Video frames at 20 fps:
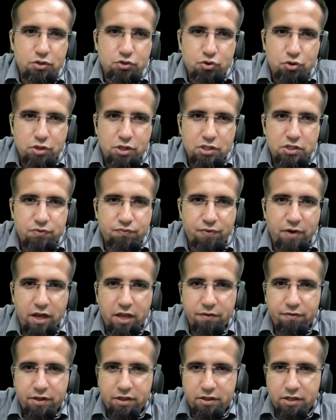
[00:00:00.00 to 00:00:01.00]
So So this
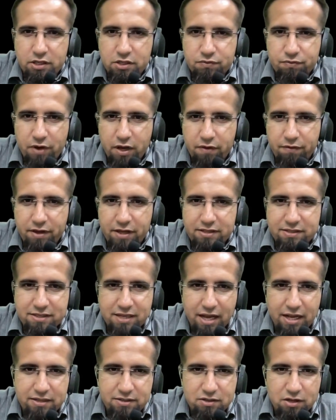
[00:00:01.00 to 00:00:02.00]
5 and this 5 gets
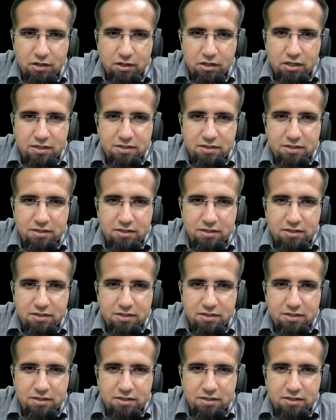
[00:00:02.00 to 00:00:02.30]
cancelled,